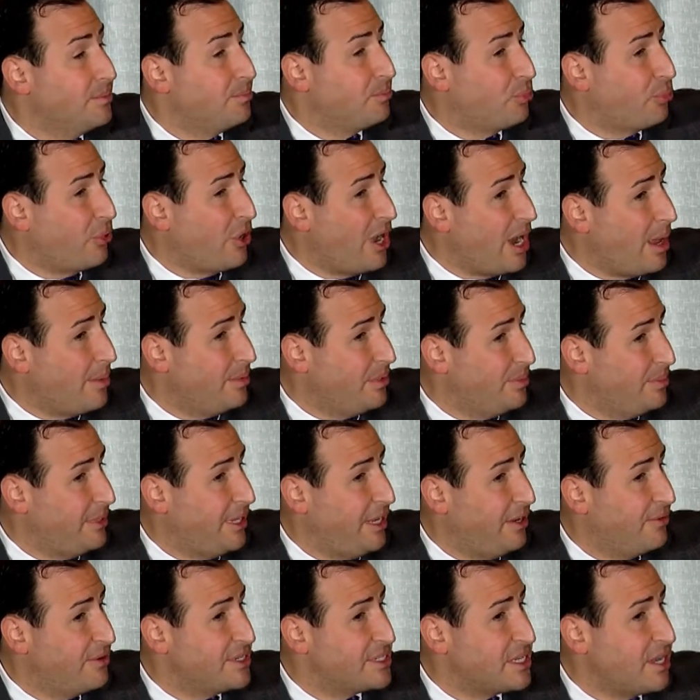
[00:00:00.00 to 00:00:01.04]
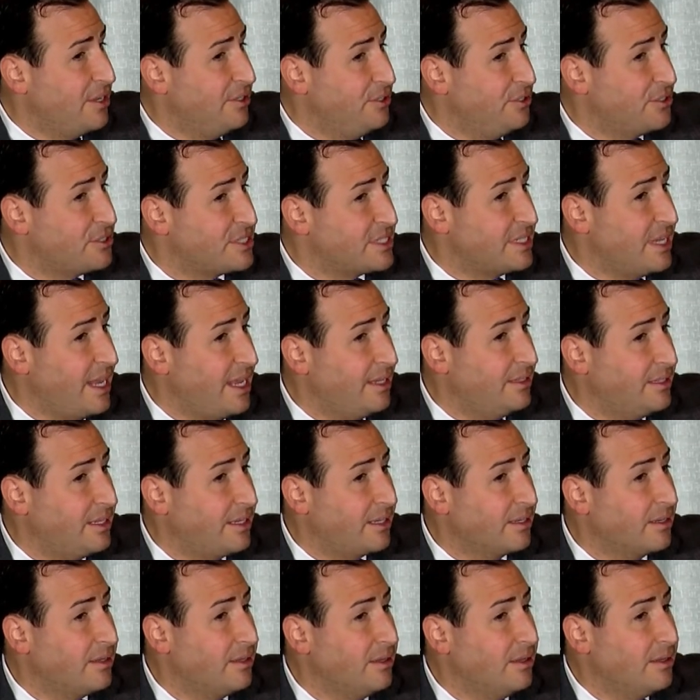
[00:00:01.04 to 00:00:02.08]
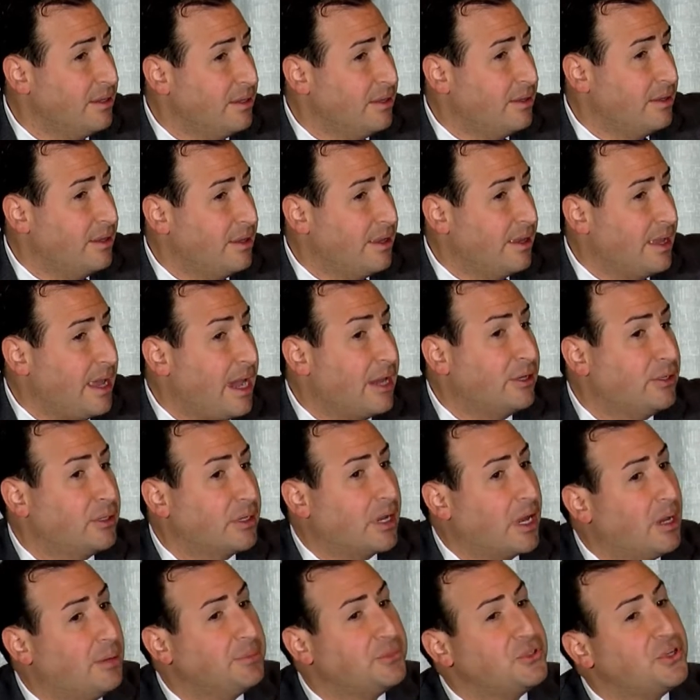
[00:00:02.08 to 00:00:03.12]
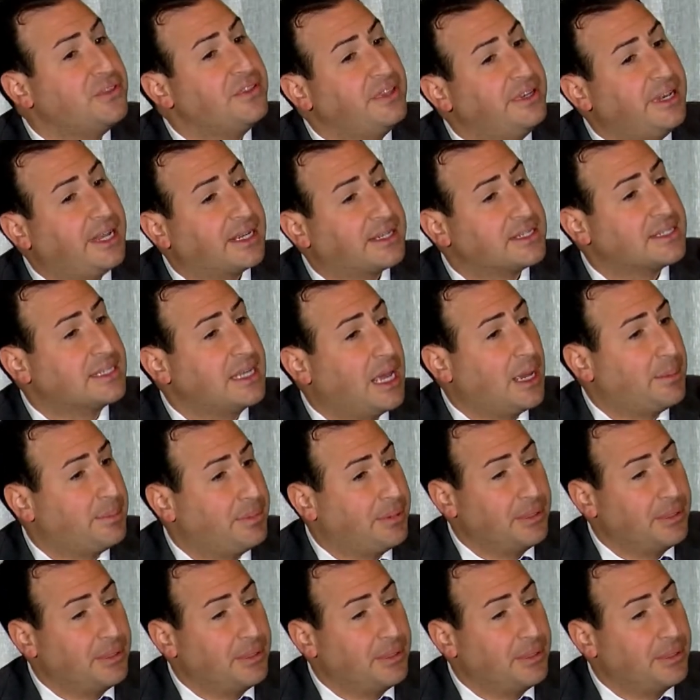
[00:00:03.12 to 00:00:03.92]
problem here is understanding how to come to the next step.